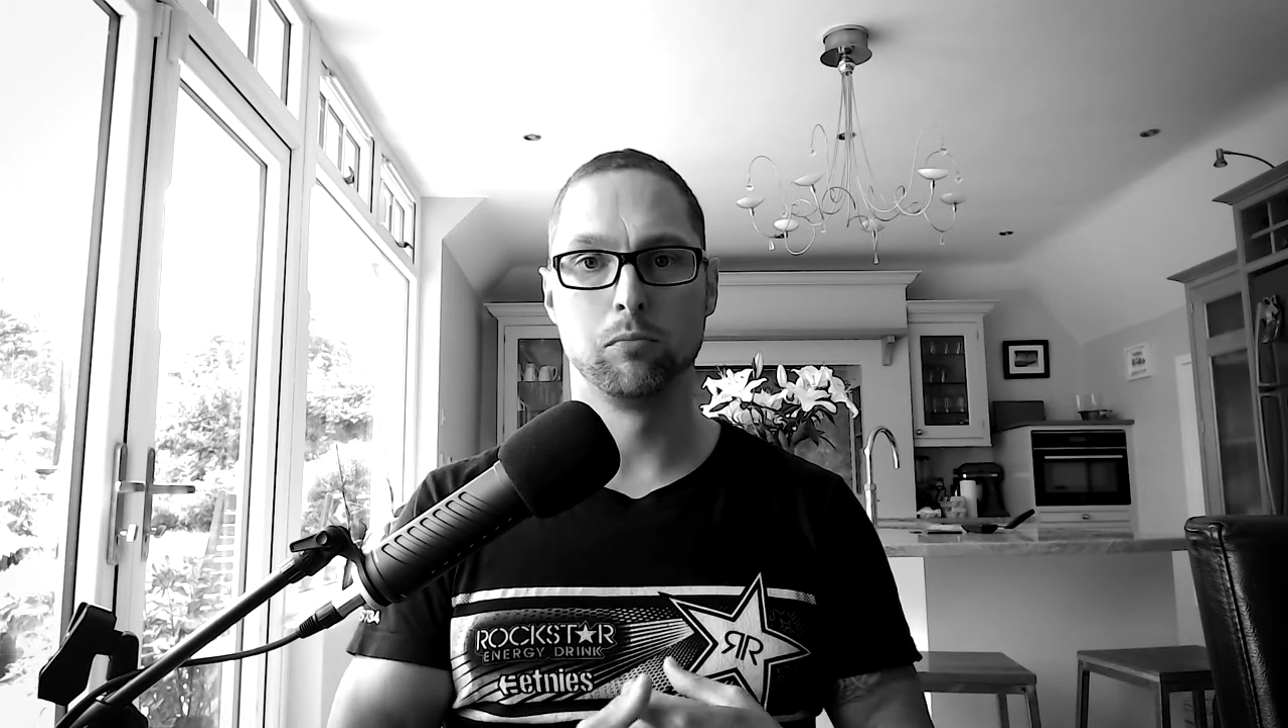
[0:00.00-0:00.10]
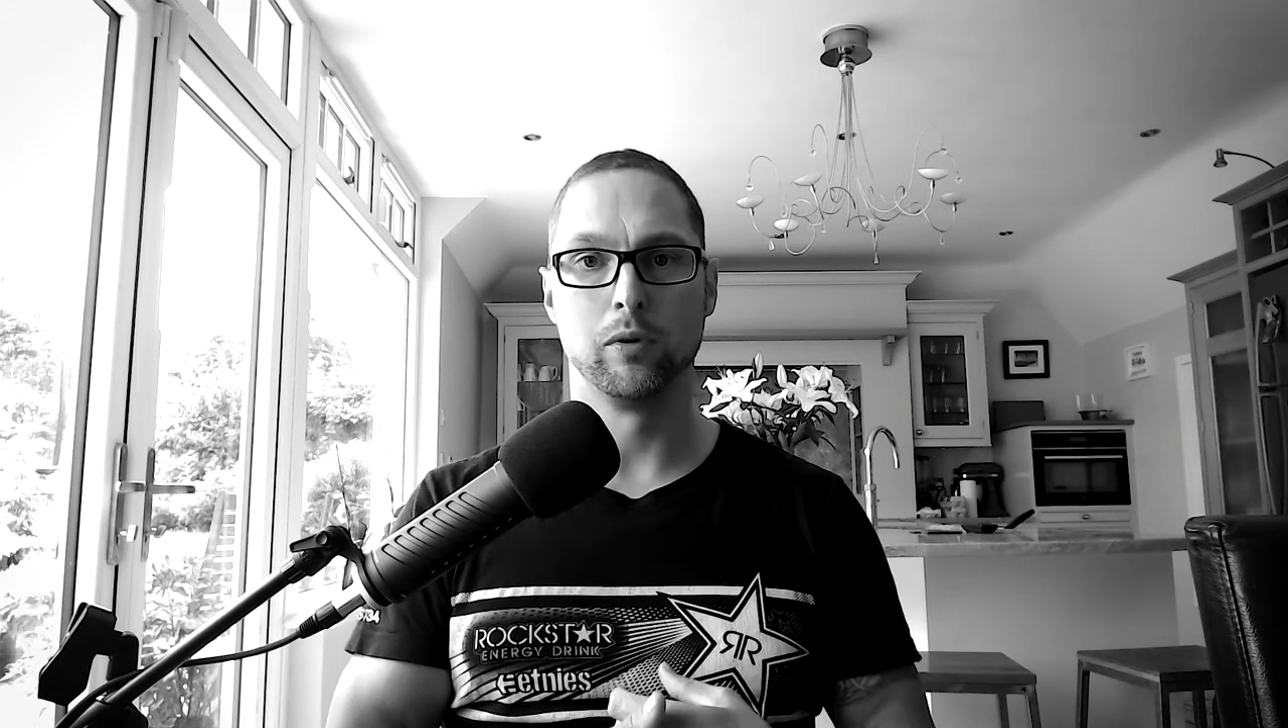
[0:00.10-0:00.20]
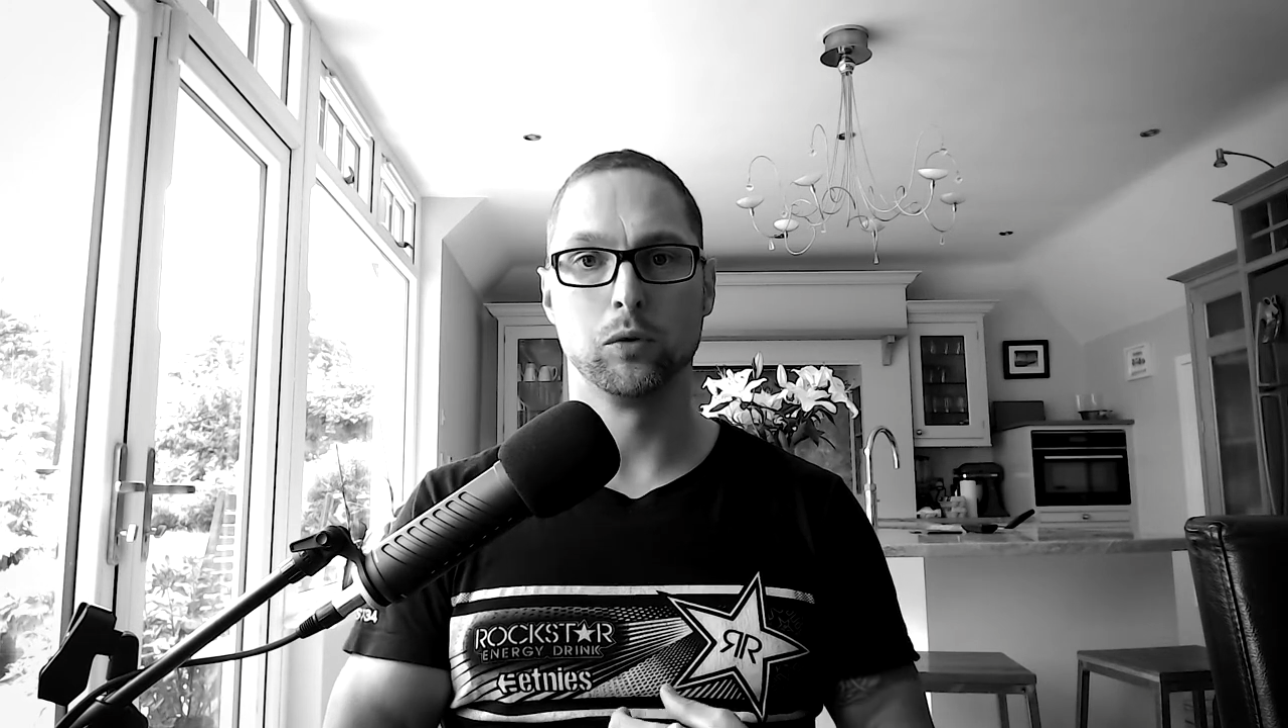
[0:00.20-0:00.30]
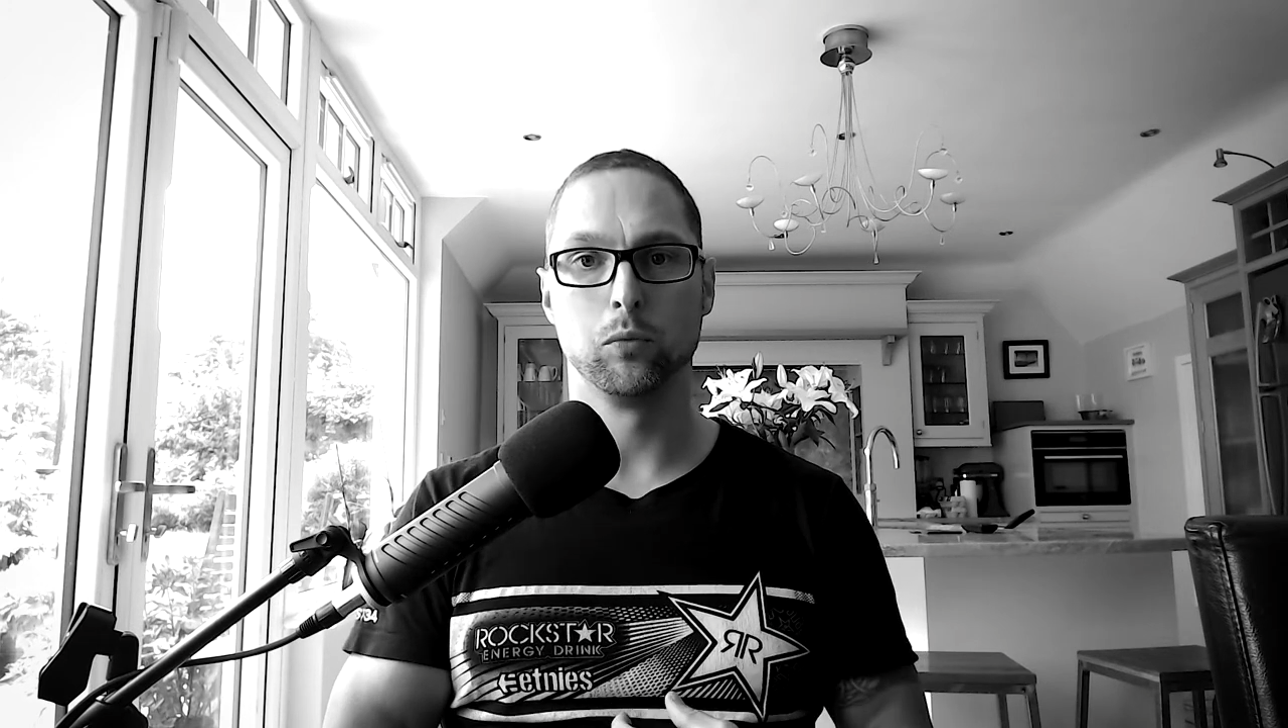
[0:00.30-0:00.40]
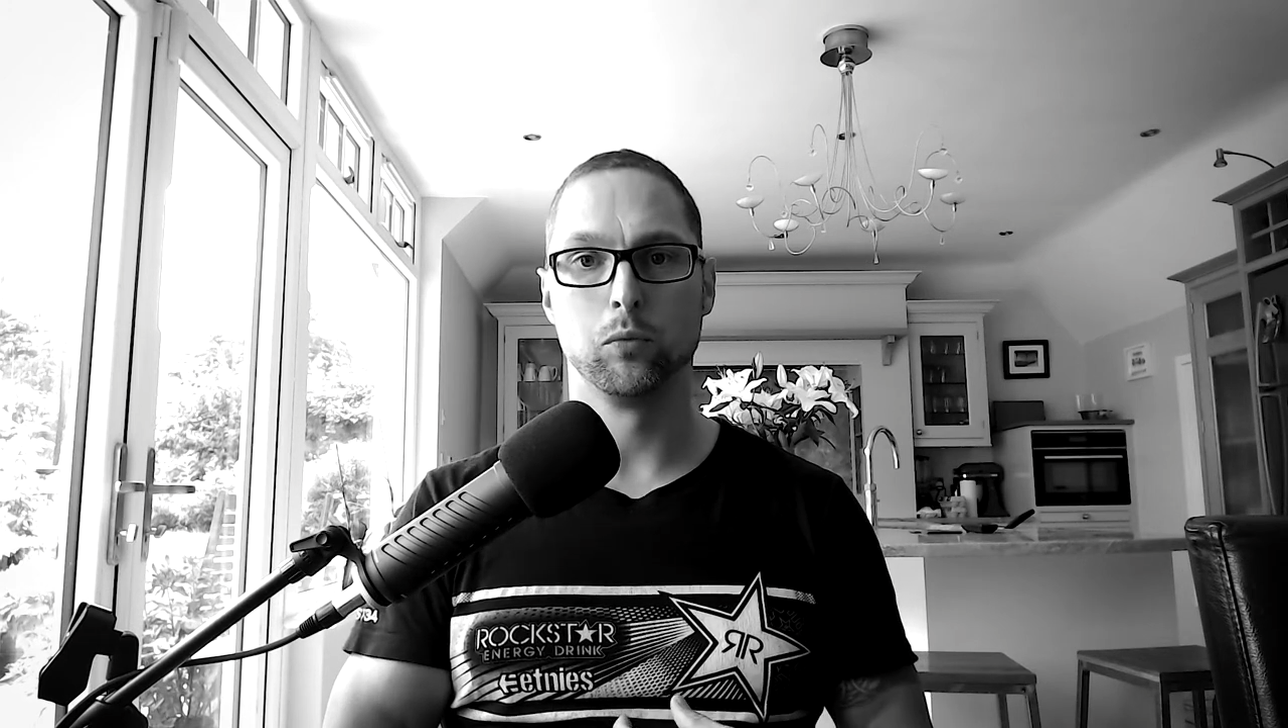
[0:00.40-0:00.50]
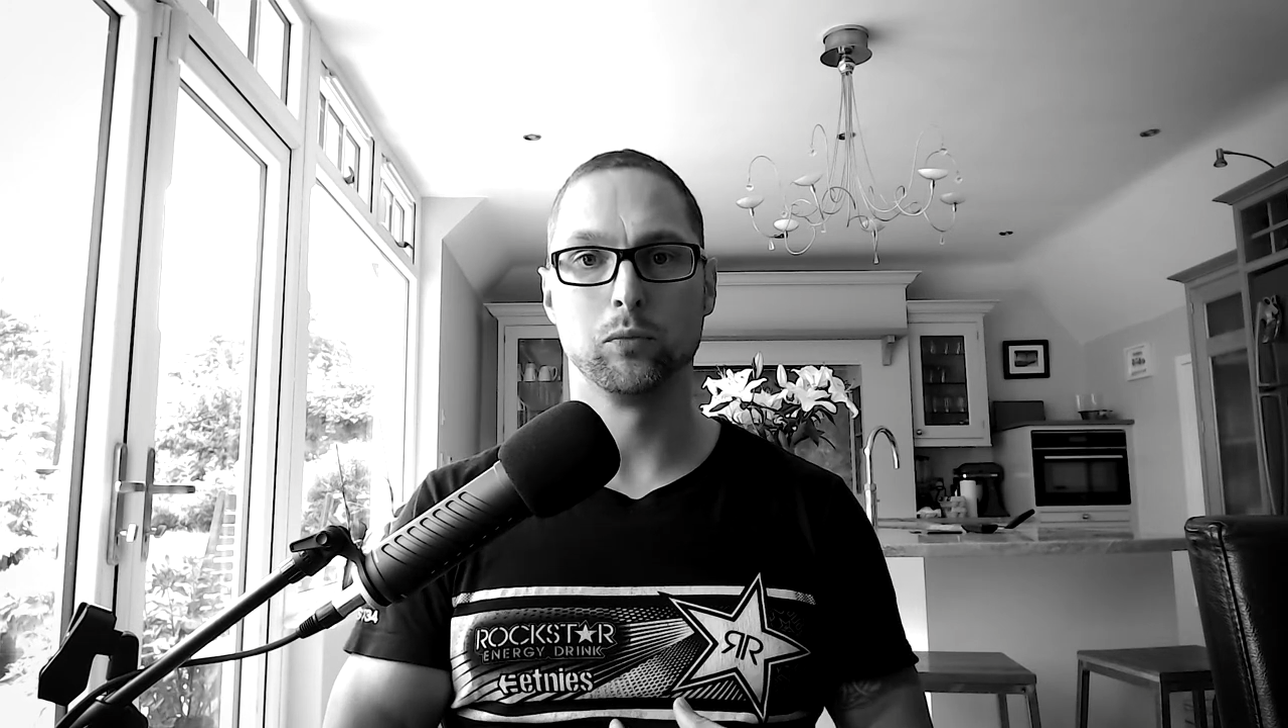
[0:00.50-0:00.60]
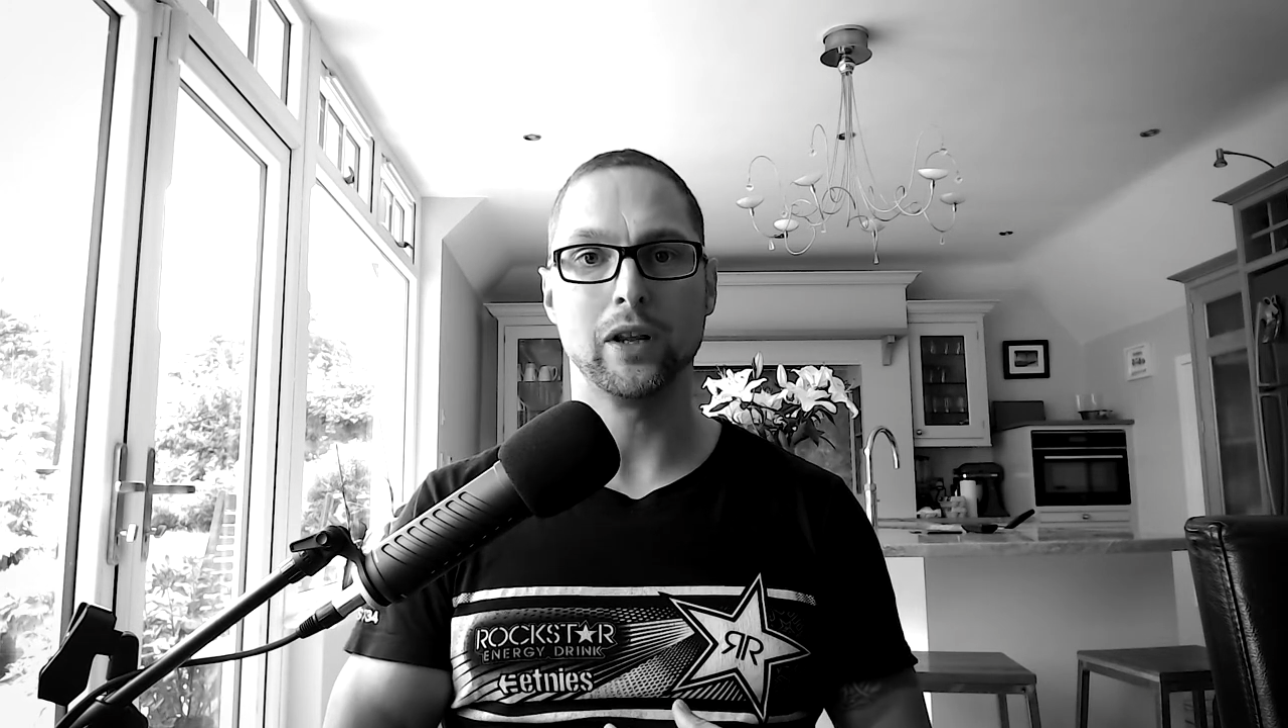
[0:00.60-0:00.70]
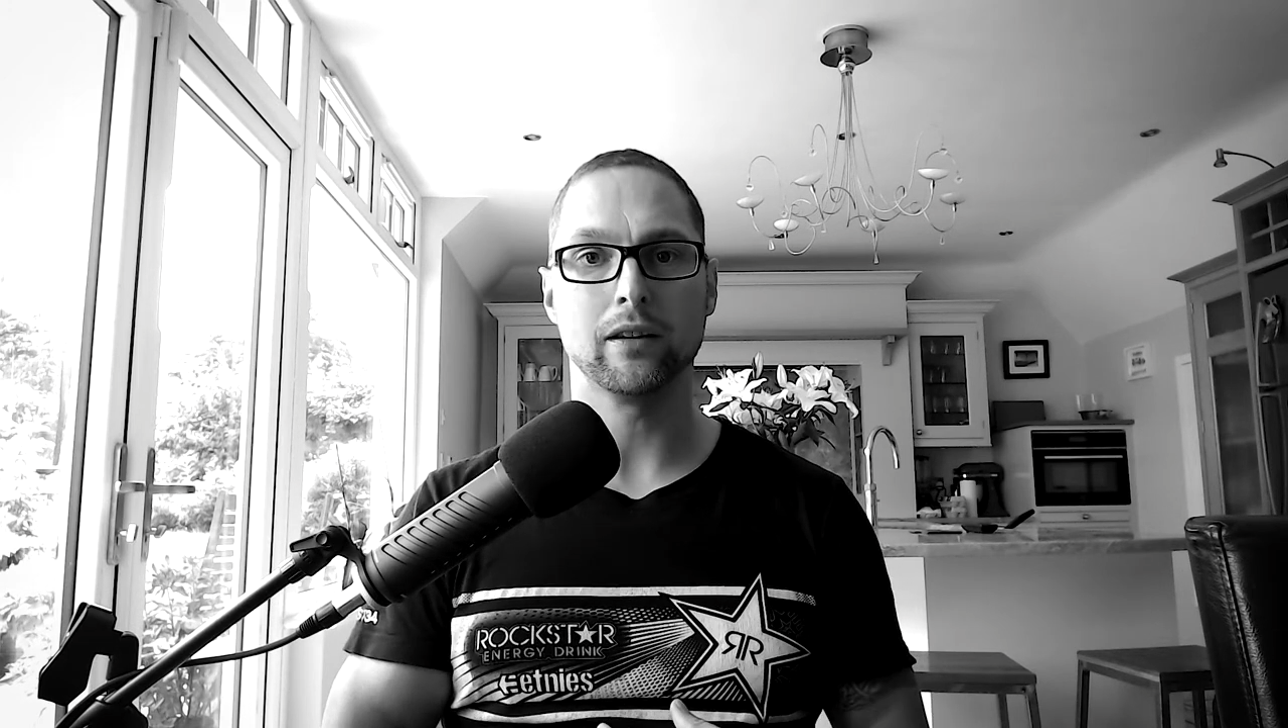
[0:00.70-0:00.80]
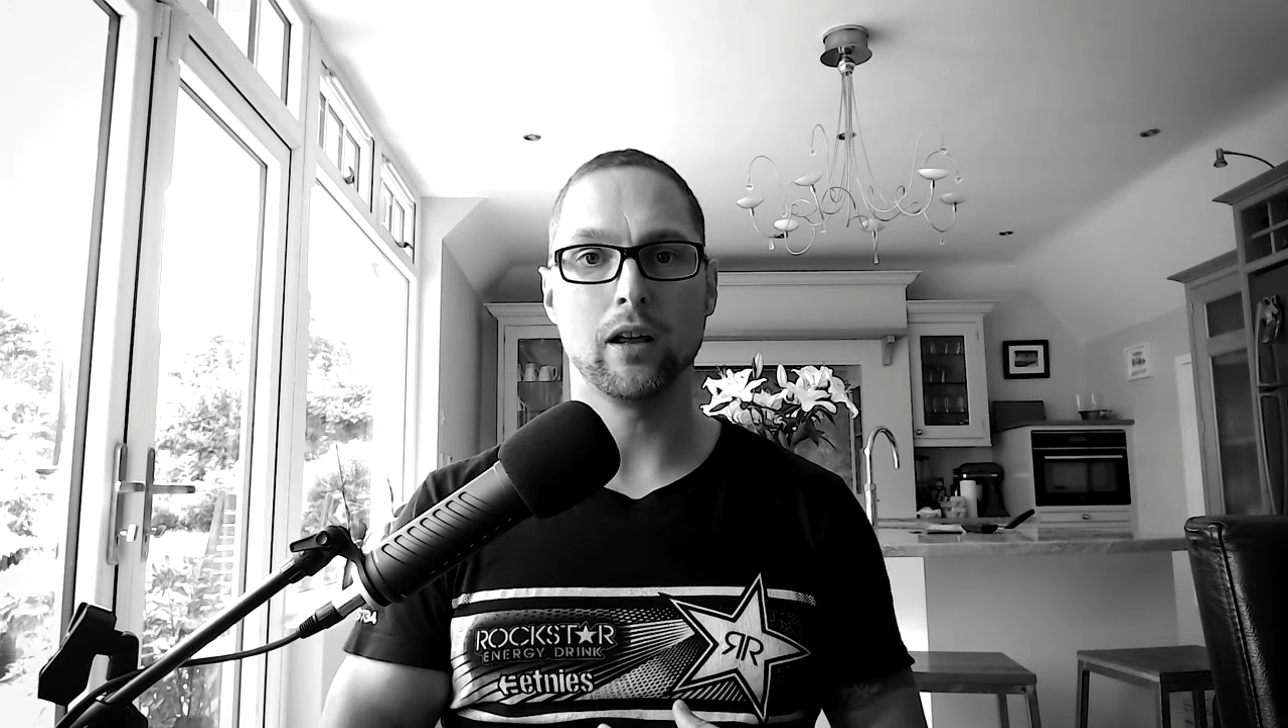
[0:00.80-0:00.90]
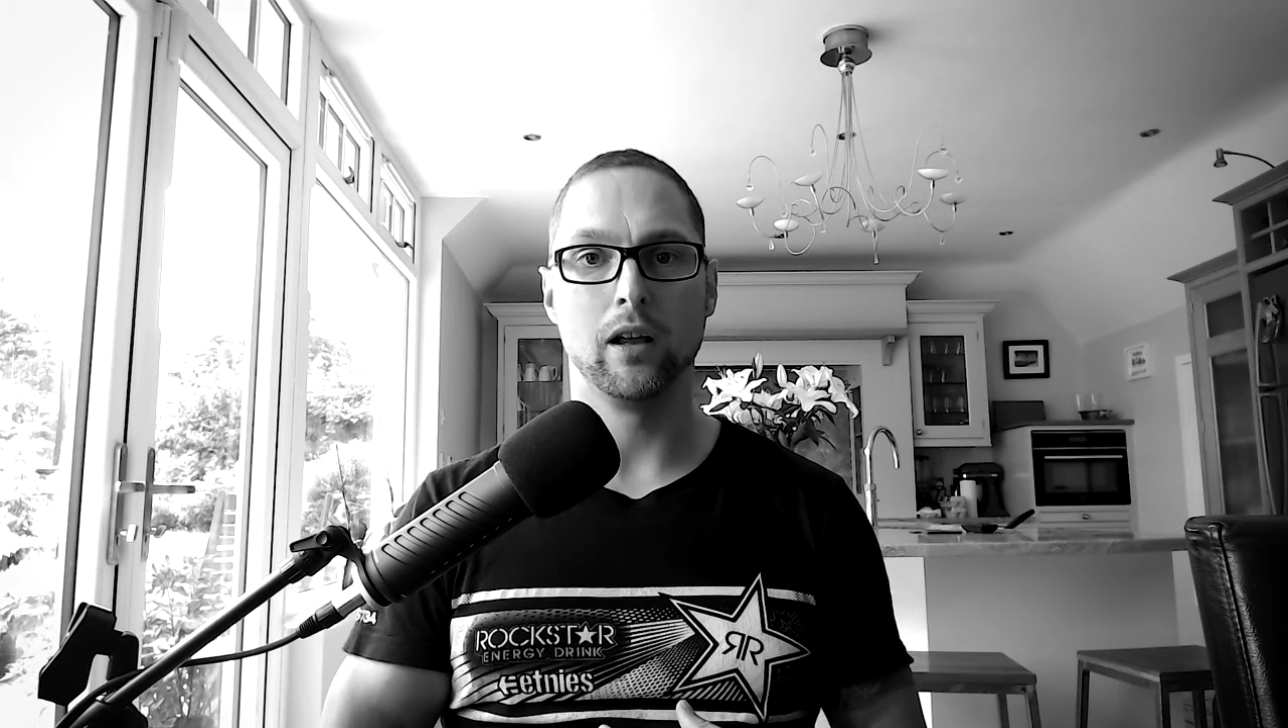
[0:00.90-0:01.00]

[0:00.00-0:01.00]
but not